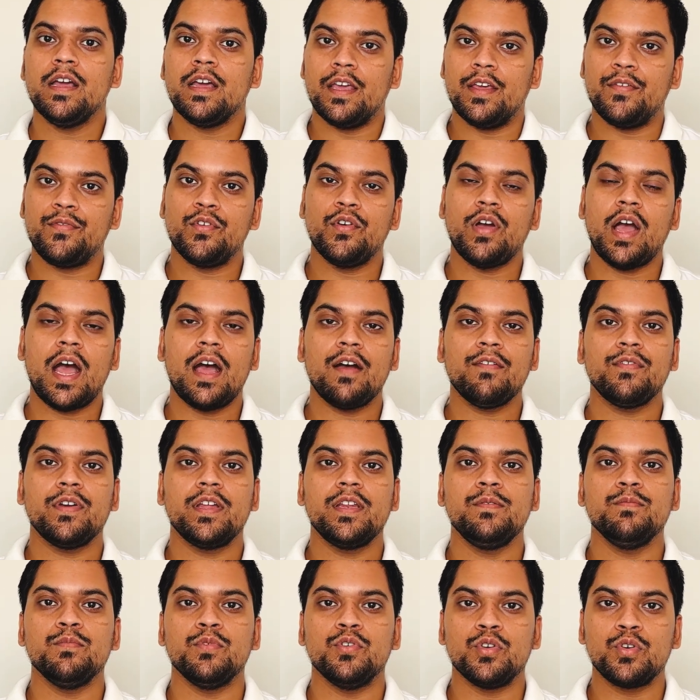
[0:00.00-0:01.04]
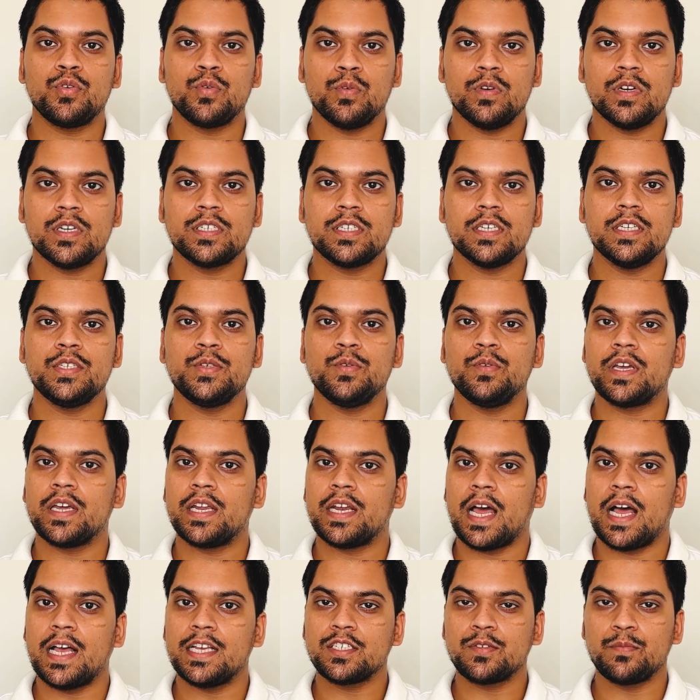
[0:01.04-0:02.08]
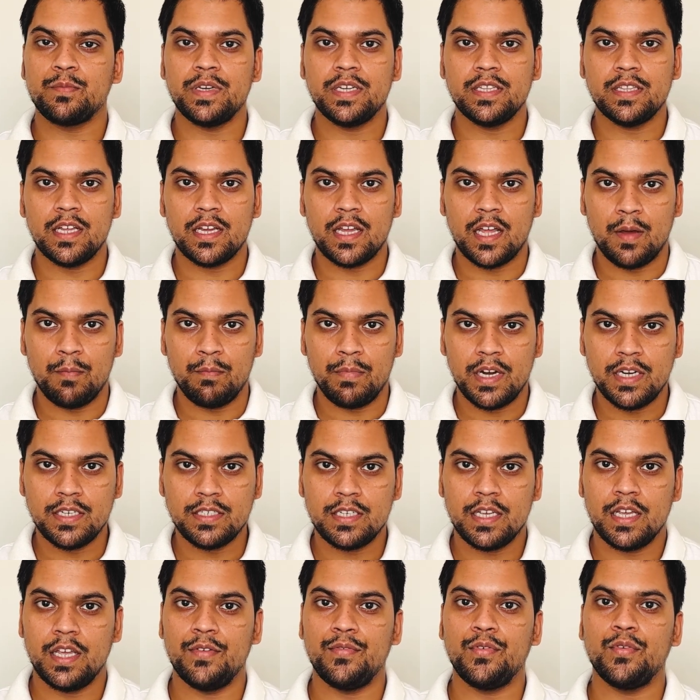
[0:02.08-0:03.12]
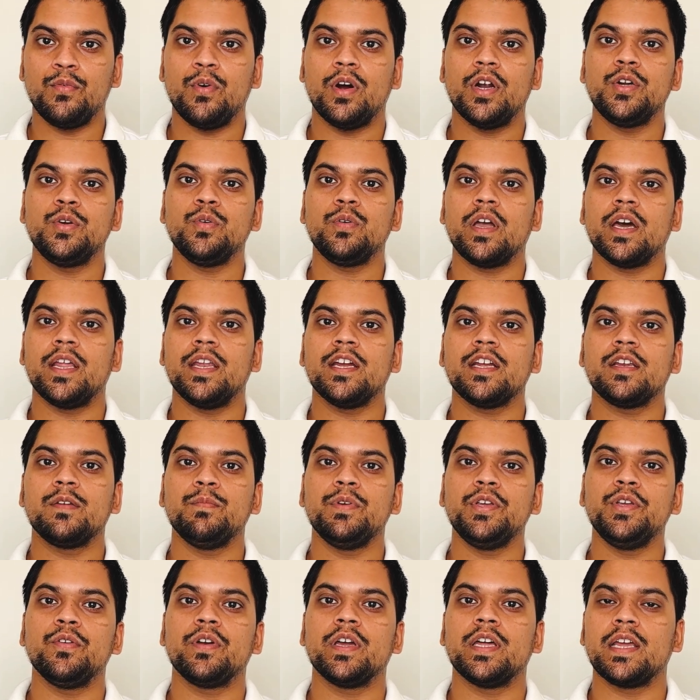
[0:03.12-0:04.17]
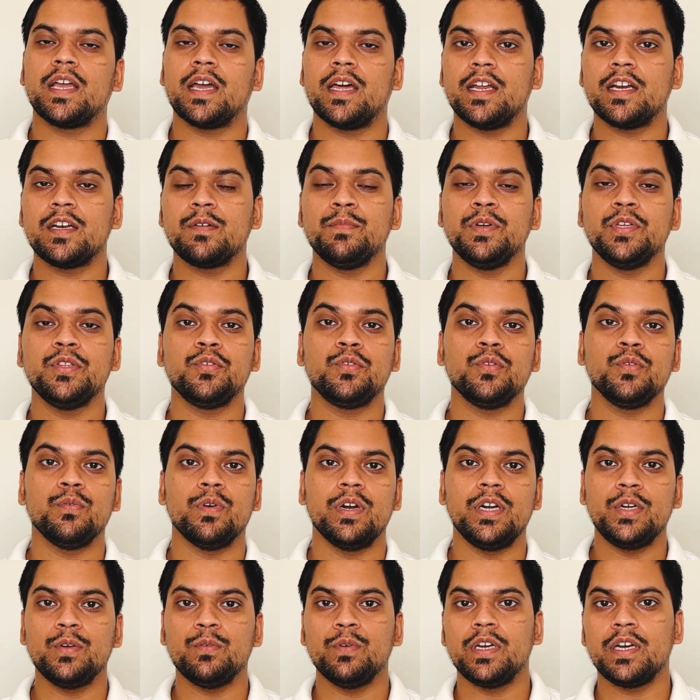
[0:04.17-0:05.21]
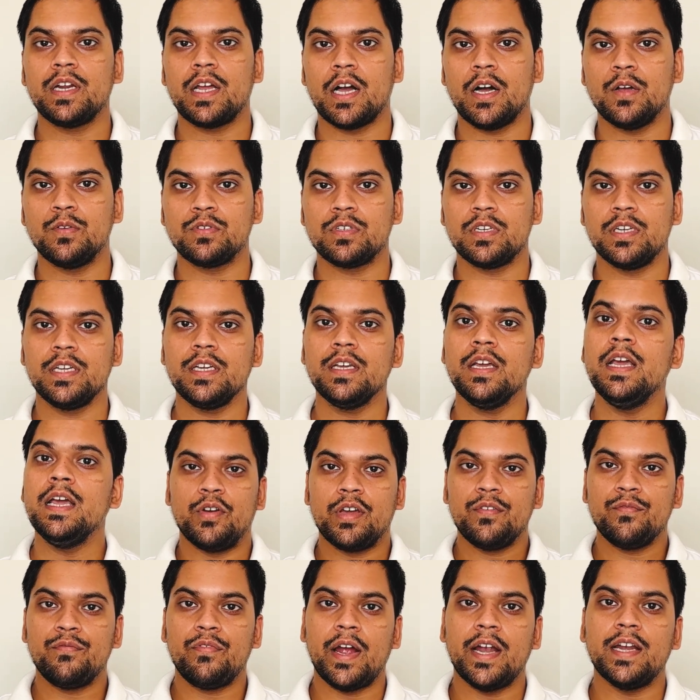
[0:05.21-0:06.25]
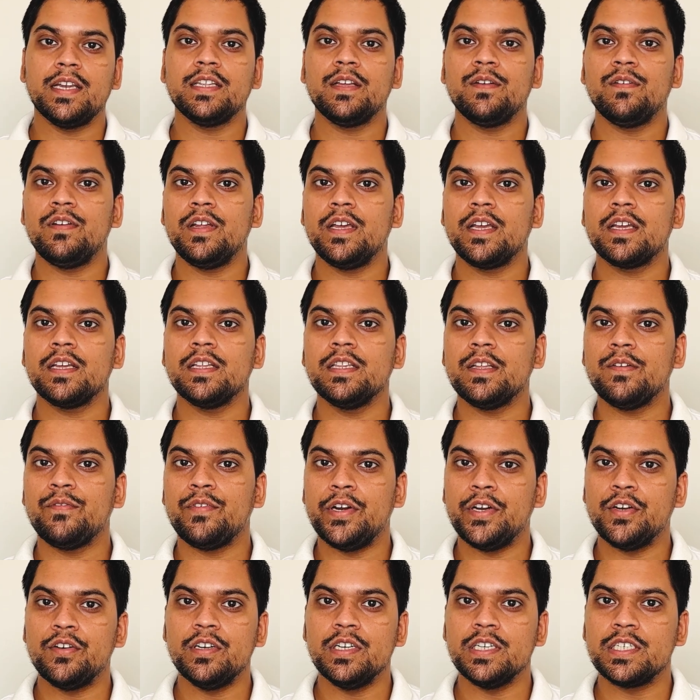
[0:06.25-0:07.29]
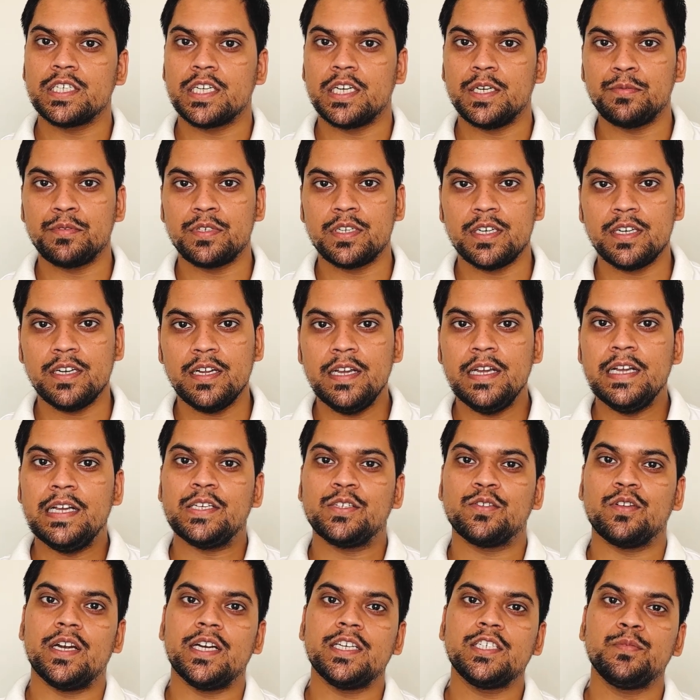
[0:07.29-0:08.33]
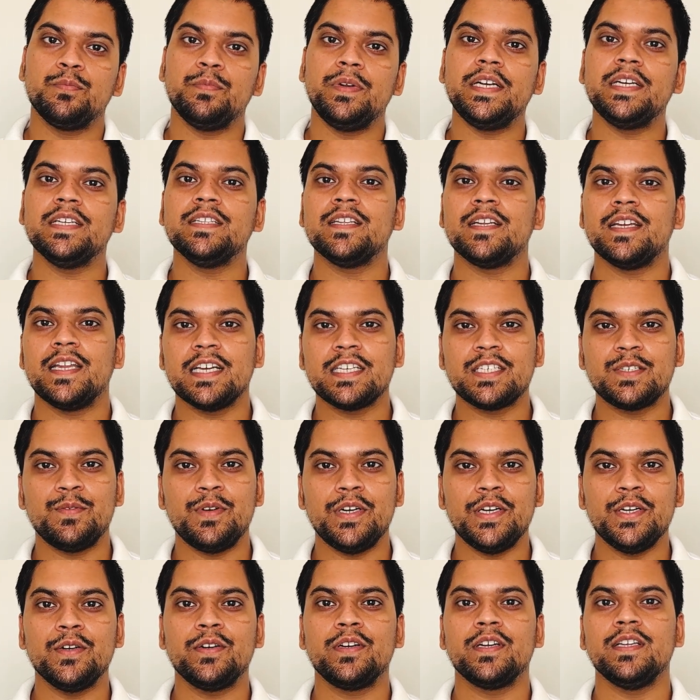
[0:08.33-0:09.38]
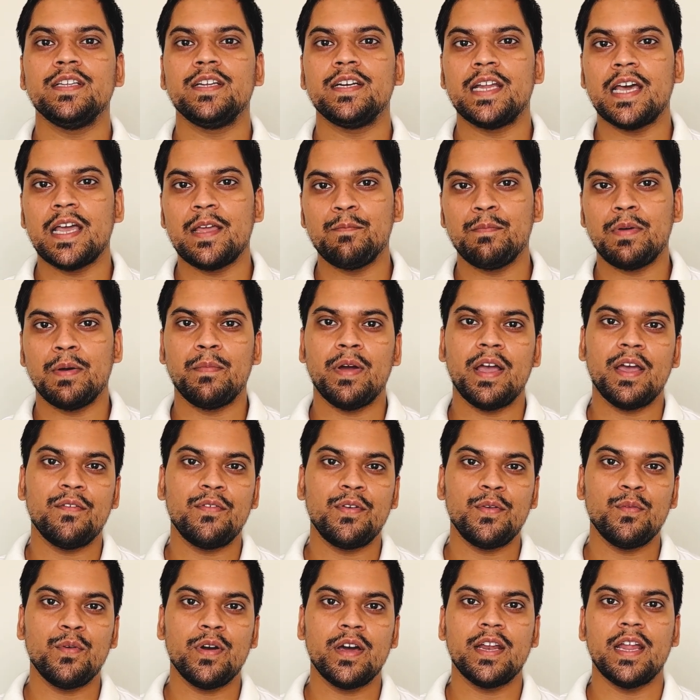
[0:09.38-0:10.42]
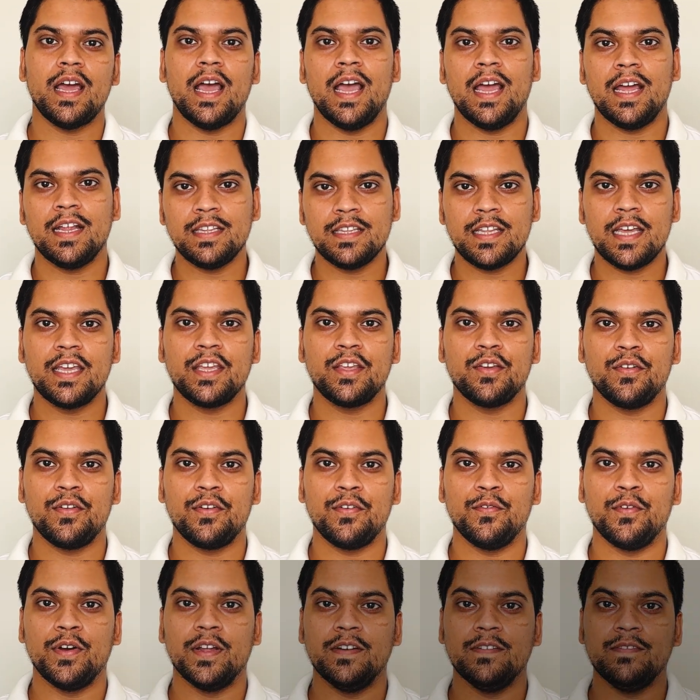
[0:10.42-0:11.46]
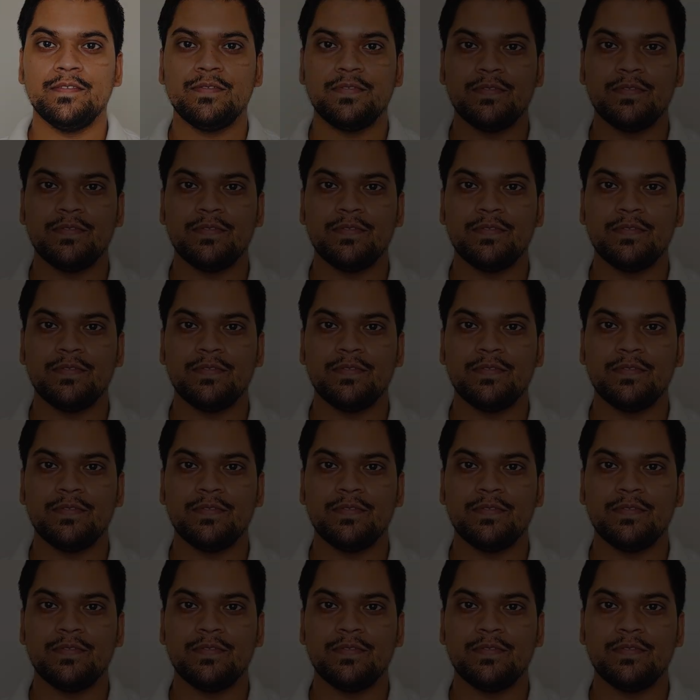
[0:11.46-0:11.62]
If you have any more questions, you can ask me in the comments. If you want to connect me, you can connect me through one-to-one counseling. You can find the link in the video description. So let's meet in the next video. Till the time, bye bye everyone, and thank you everyone.